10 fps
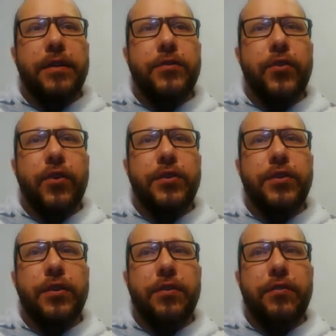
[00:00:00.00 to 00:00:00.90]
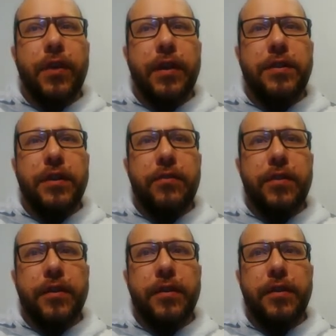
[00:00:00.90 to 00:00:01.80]
search
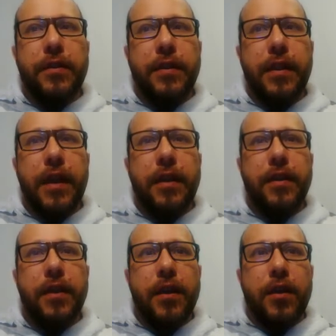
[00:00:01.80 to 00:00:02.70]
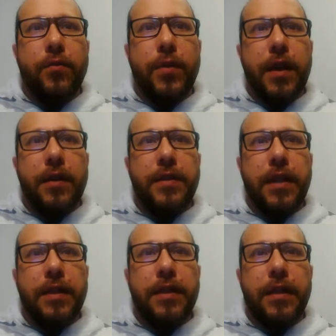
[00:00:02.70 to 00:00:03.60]
criterion that we are
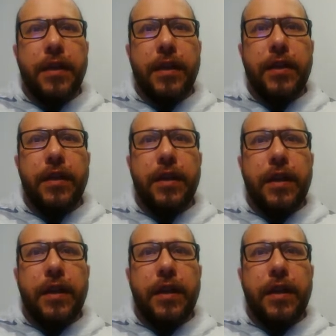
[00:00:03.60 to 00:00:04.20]
selecting here.